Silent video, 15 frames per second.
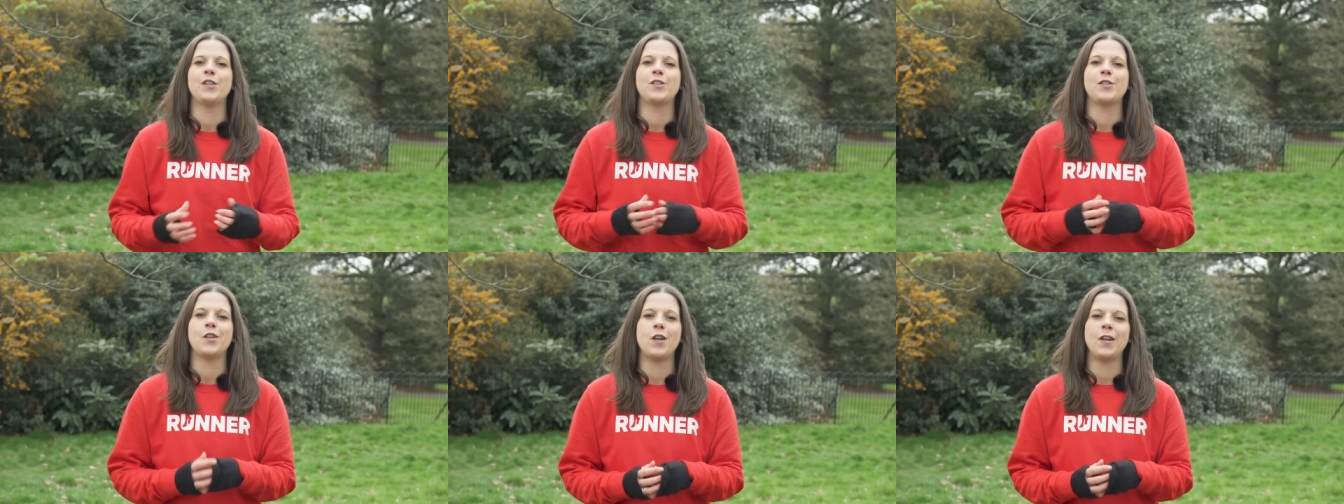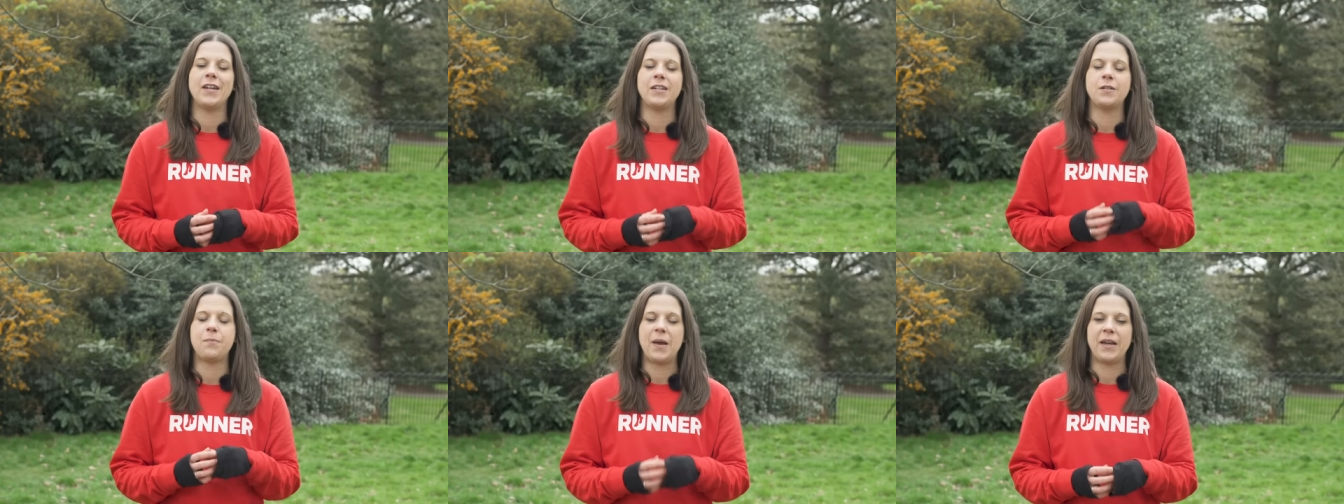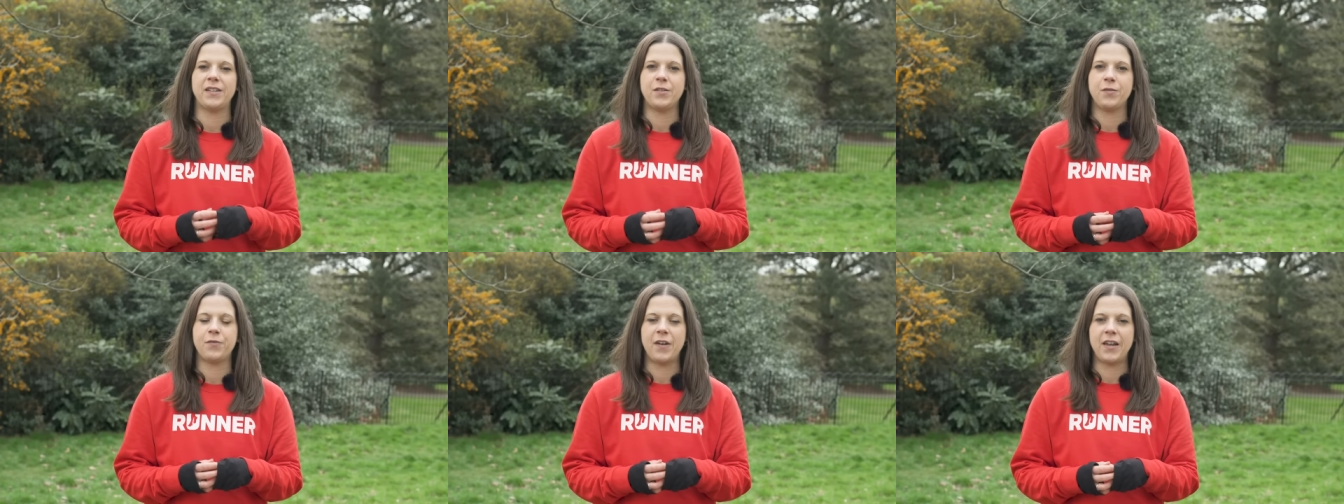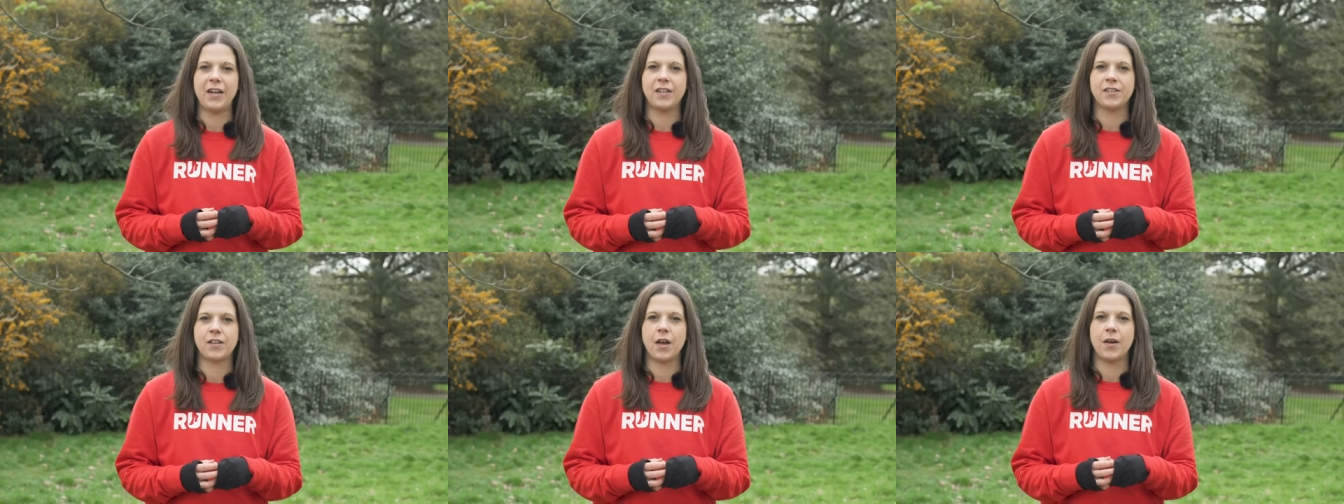a solid base of
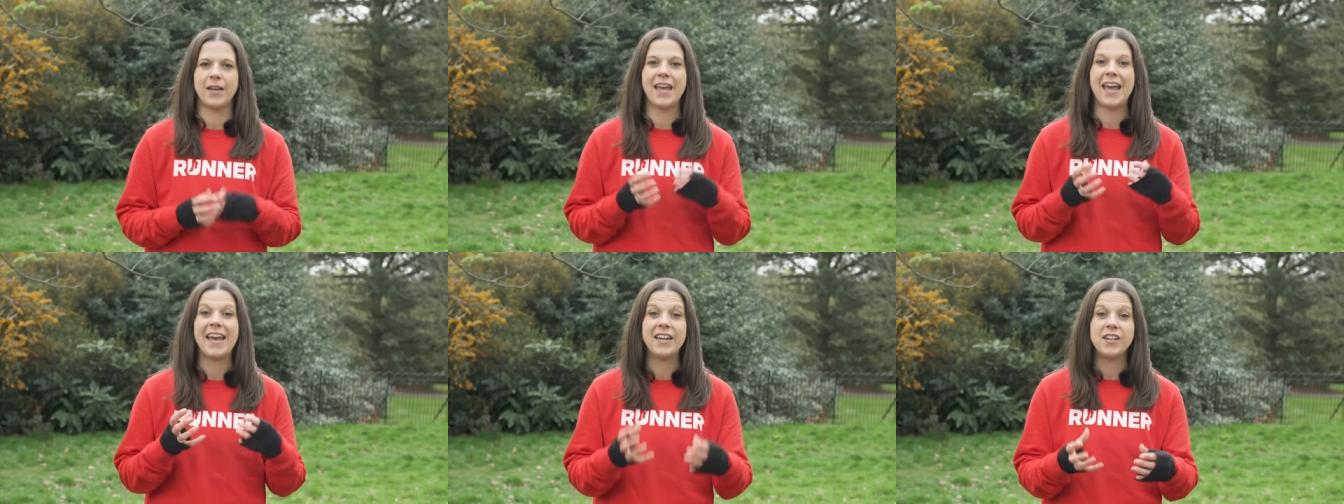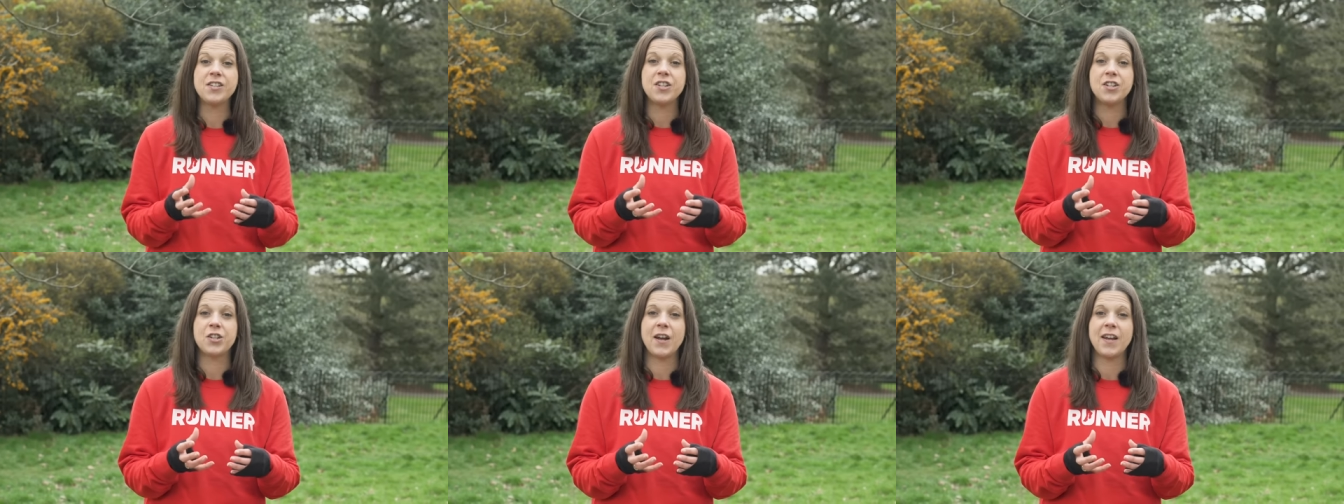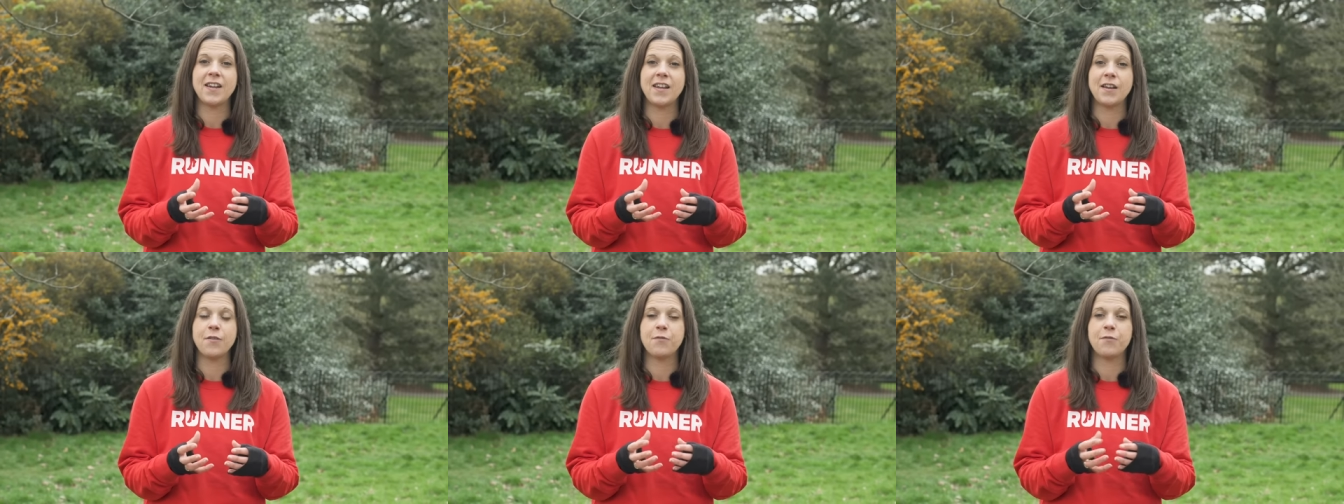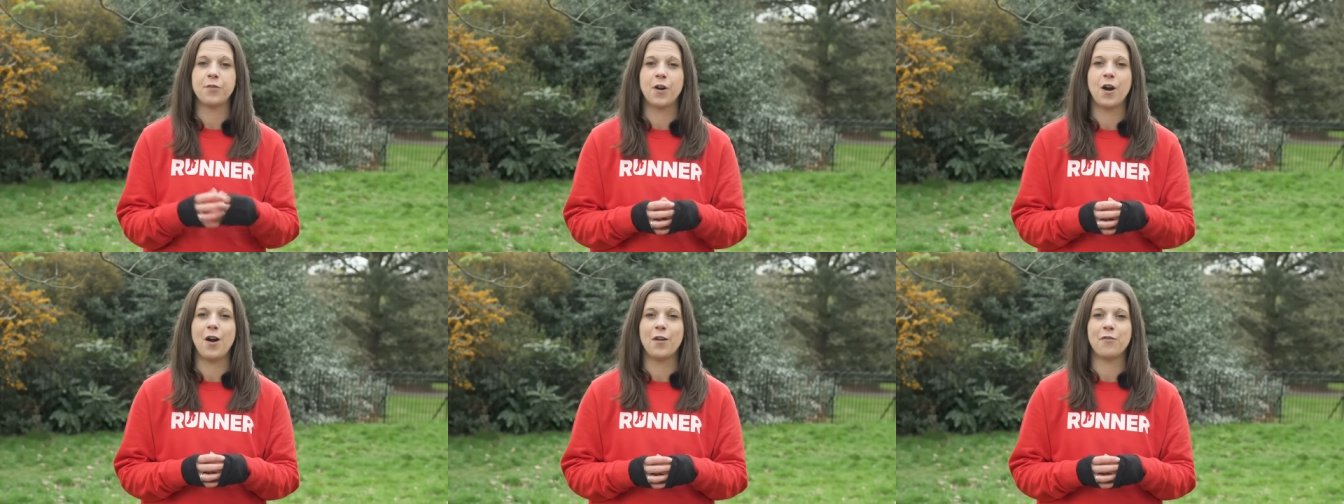fitness going into training
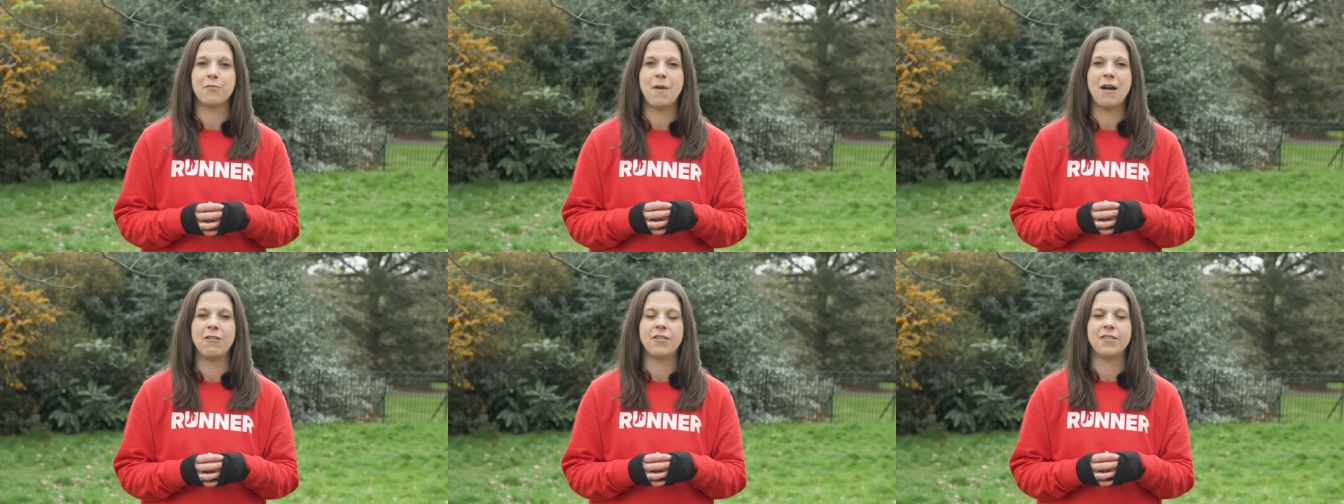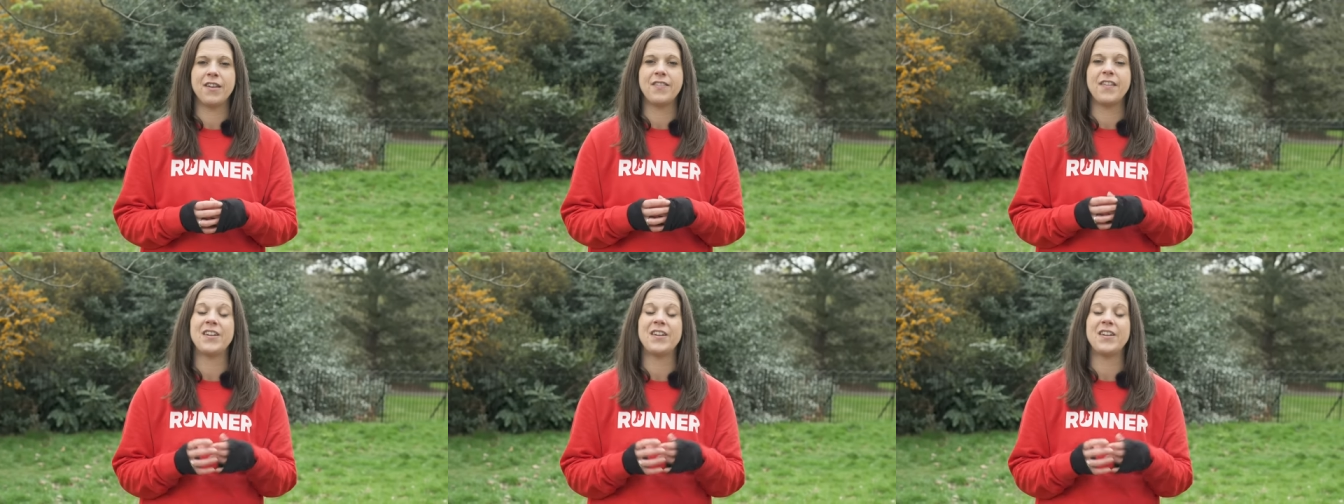for a half marathon,